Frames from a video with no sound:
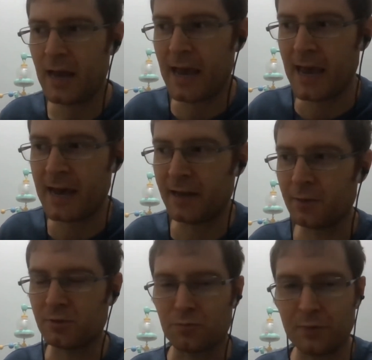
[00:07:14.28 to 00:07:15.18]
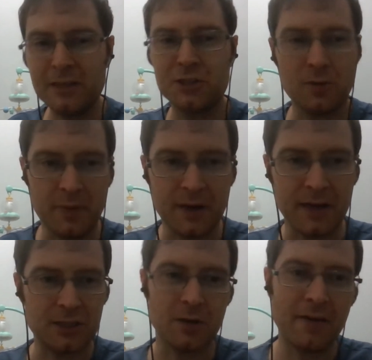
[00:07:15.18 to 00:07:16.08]
And there was a regional meeting.
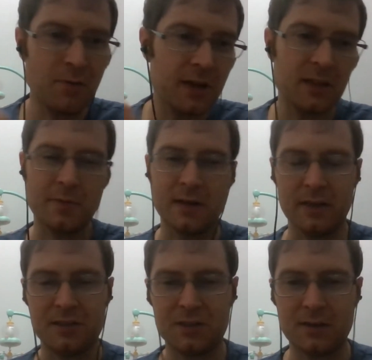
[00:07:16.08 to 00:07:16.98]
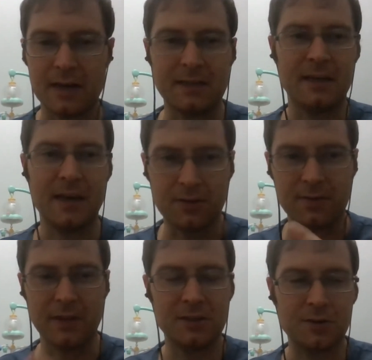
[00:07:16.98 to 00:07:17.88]
So everybody in the Middle East got together and
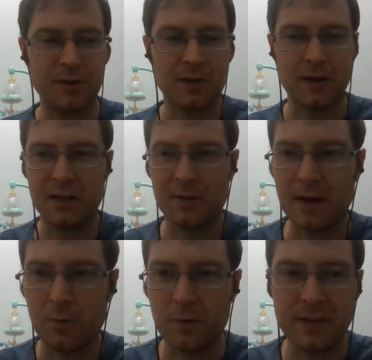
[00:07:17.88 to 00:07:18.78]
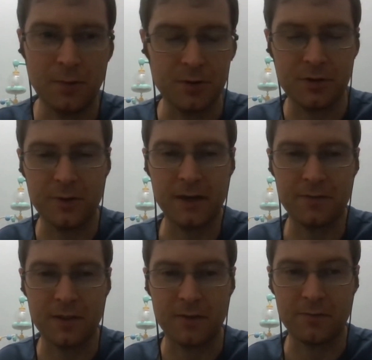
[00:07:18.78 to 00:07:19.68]
they started talking about what they were doing
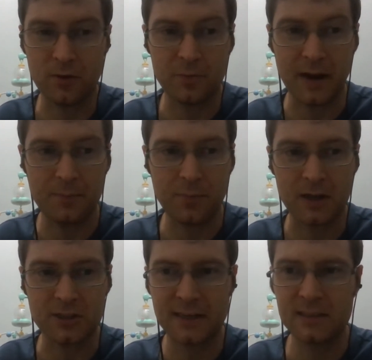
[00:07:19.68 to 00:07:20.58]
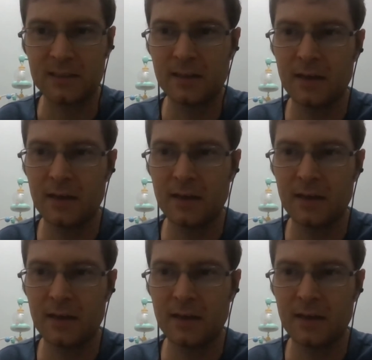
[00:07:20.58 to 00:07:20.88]
for their Fulbright projects.